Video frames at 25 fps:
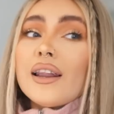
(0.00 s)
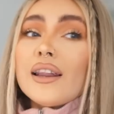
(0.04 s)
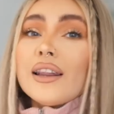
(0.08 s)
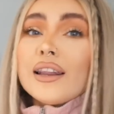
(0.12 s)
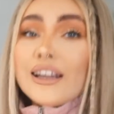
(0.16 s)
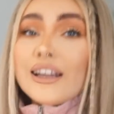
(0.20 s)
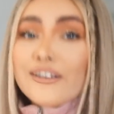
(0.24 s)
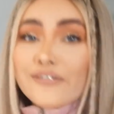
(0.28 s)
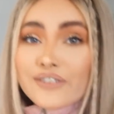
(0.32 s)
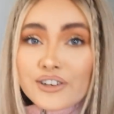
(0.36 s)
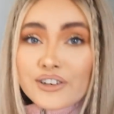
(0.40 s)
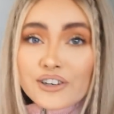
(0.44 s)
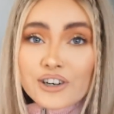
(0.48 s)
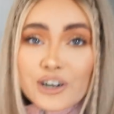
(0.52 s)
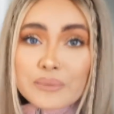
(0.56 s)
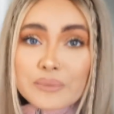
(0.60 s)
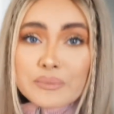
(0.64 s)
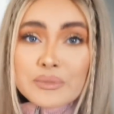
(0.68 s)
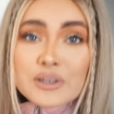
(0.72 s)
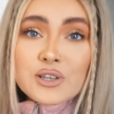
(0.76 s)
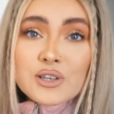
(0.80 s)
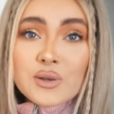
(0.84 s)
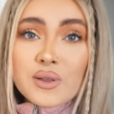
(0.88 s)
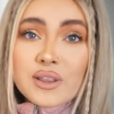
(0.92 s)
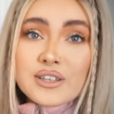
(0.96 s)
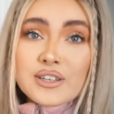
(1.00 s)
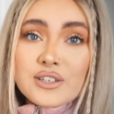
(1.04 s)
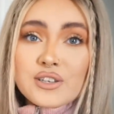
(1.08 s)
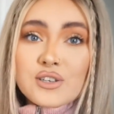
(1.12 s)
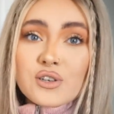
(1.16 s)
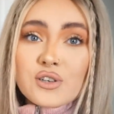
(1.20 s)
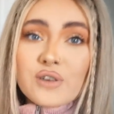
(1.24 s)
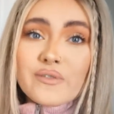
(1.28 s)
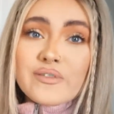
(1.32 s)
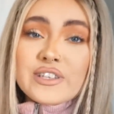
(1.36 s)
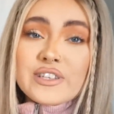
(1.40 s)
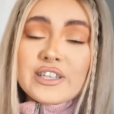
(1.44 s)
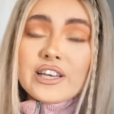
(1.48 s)
living room. So this is
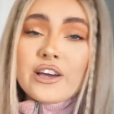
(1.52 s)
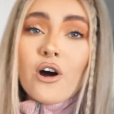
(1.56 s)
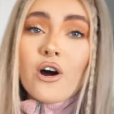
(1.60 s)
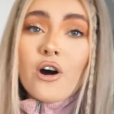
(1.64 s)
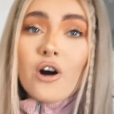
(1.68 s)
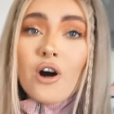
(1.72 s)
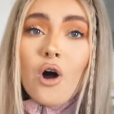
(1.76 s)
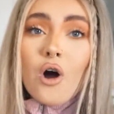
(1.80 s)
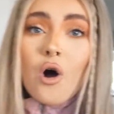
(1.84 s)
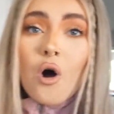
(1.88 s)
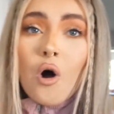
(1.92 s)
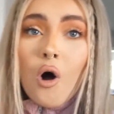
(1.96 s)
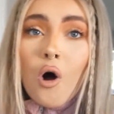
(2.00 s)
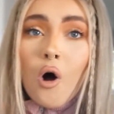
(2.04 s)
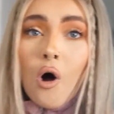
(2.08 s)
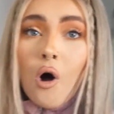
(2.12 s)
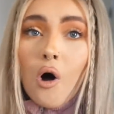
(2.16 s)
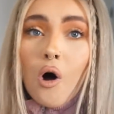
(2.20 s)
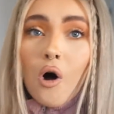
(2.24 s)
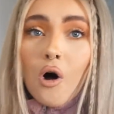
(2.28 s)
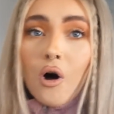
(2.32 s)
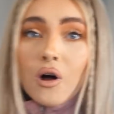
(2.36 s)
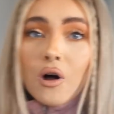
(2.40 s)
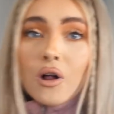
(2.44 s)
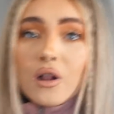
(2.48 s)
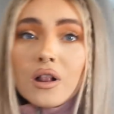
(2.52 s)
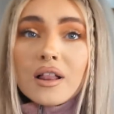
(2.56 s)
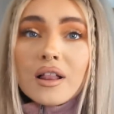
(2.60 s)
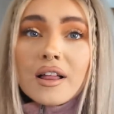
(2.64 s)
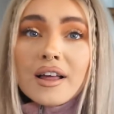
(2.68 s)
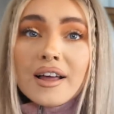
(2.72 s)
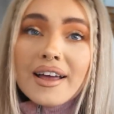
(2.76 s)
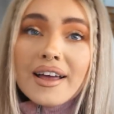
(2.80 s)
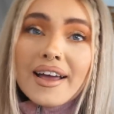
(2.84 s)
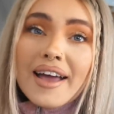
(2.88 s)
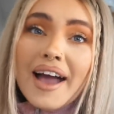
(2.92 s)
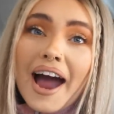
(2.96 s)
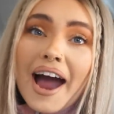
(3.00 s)
obviously our hall.
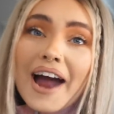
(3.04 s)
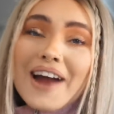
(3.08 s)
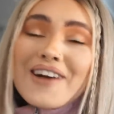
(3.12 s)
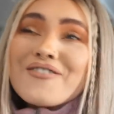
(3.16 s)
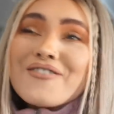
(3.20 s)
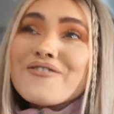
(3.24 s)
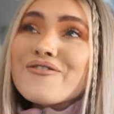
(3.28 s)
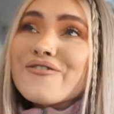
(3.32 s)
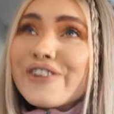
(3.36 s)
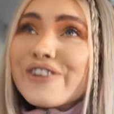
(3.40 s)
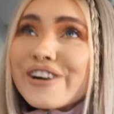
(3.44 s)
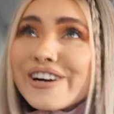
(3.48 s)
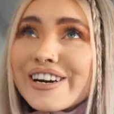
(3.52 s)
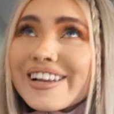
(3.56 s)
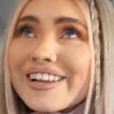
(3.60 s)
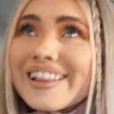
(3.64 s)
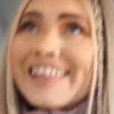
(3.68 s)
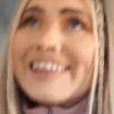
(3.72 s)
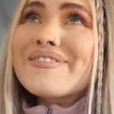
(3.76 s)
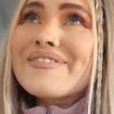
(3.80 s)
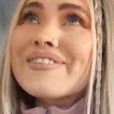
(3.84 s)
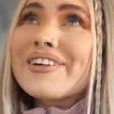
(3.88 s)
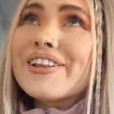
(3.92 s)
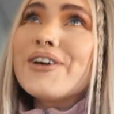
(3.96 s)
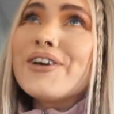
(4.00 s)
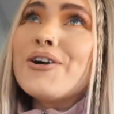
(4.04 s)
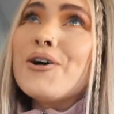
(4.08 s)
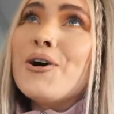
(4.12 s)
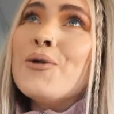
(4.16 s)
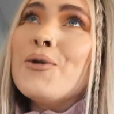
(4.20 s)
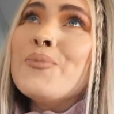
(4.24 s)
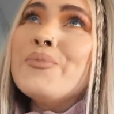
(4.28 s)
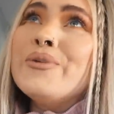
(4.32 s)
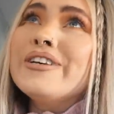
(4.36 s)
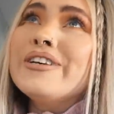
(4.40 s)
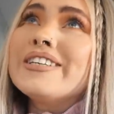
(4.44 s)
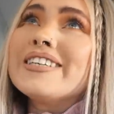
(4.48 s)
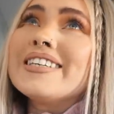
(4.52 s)
I really, really
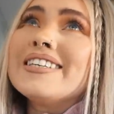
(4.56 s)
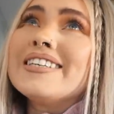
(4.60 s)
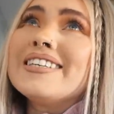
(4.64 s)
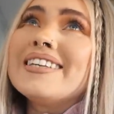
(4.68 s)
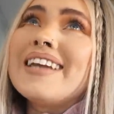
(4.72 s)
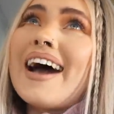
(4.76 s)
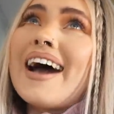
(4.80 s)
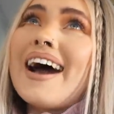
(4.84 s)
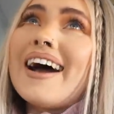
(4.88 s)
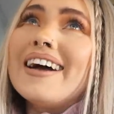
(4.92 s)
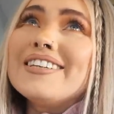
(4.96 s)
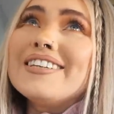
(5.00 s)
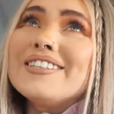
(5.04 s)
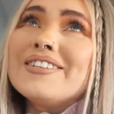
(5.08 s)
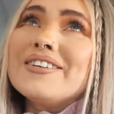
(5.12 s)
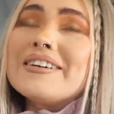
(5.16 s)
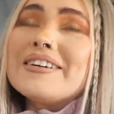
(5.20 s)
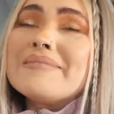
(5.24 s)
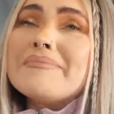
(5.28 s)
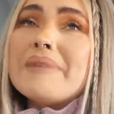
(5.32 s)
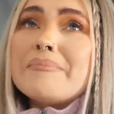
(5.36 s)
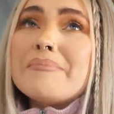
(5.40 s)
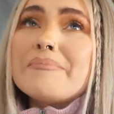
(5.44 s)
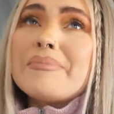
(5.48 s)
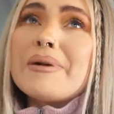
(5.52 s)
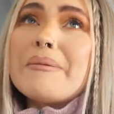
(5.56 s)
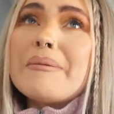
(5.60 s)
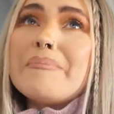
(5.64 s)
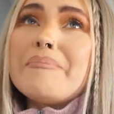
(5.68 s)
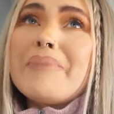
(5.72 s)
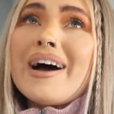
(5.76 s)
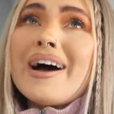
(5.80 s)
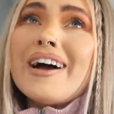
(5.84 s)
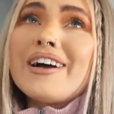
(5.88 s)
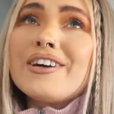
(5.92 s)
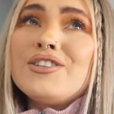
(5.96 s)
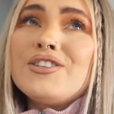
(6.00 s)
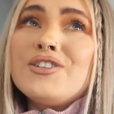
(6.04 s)
hope you can actually remember
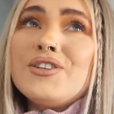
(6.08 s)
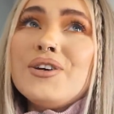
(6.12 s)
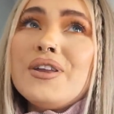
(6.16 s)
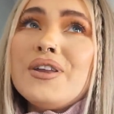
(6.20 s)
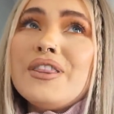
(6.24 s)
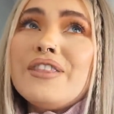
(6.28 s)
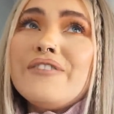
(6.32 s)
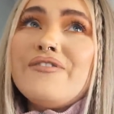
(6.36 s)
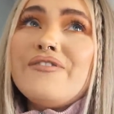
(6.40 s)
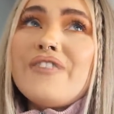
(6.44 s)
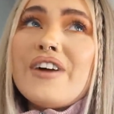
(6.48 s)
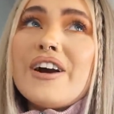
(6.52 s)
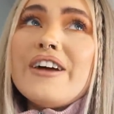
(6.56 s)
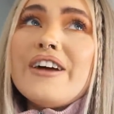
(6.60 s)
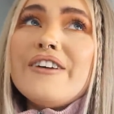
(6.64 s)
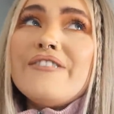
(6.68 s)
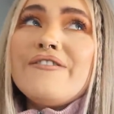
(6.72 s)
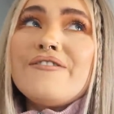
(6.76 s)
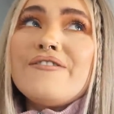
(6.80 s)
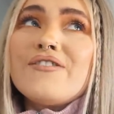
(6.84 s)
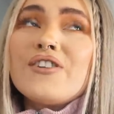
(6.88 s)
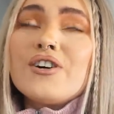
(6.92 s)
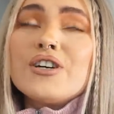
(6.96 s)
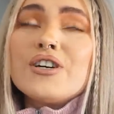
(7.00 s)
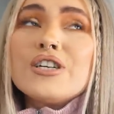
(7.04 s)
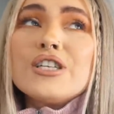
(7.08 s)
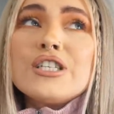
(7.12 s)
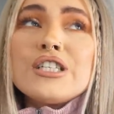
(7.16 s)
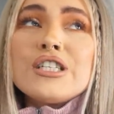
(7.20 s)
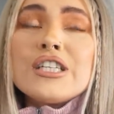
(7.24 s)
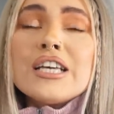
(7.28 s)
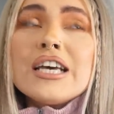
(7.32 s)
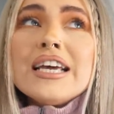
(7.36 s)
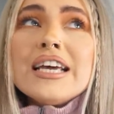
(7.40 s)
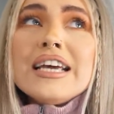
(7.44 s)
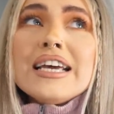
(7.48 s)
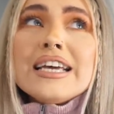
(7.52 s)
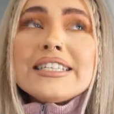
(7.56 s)
back to the very first
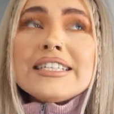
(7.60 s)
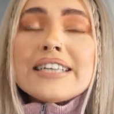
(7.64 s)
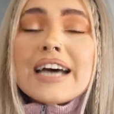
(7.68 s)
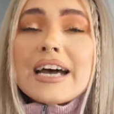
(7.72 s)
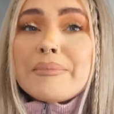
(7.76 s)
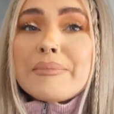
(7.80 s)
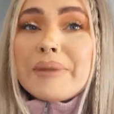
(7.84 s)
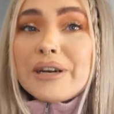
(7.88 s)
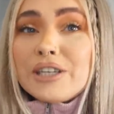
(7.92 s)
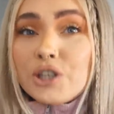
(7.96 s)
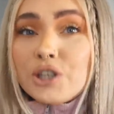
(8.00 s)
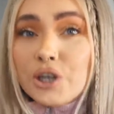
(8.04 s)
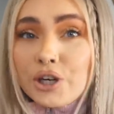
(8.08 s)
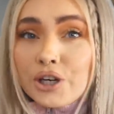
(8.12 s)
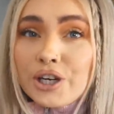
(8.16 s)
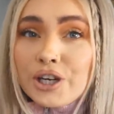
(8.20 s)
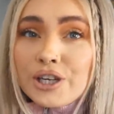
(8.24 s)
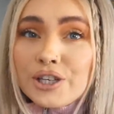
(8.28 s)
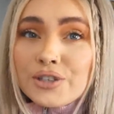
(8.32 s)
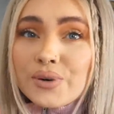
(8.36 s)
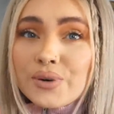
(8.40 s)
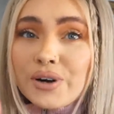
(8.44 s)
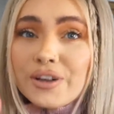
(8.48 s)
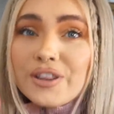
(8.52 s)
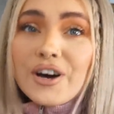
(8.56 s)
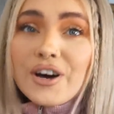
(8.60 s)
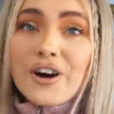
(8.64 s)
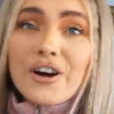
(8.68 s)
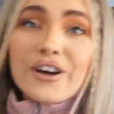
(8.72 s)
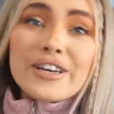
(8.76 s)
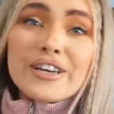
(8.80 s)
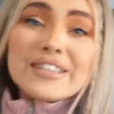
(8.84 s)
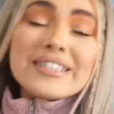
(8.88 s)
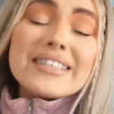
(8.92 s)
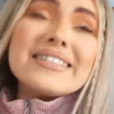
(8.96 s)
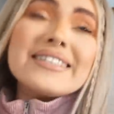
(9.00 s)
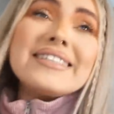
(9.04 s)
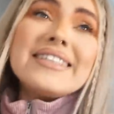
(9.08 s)
time I took you around the
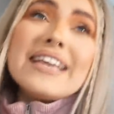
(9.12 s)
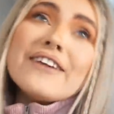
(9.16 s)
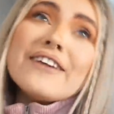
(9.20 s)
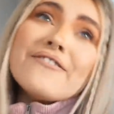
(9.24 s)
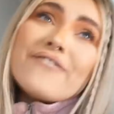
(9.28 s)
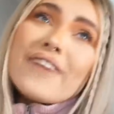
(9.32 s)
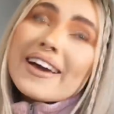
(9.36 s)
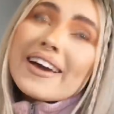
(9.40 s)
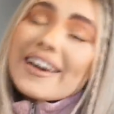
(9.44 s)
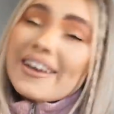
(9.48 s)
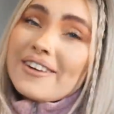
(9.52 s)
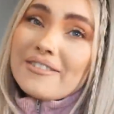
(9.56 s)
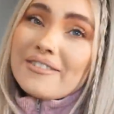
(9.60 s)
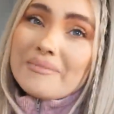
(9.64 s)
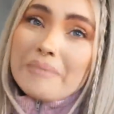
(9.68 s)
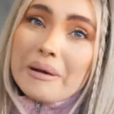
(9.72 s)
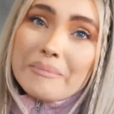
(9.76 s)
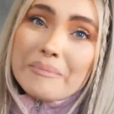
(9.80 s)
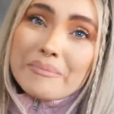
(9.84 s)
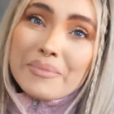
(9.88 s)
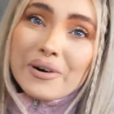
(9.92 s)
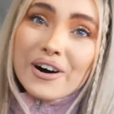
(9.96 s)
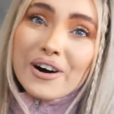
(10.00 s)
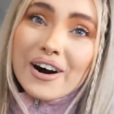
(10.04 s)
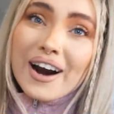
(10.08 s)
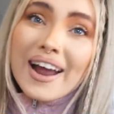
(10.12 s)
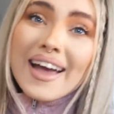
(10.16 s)
house. See if I can remember.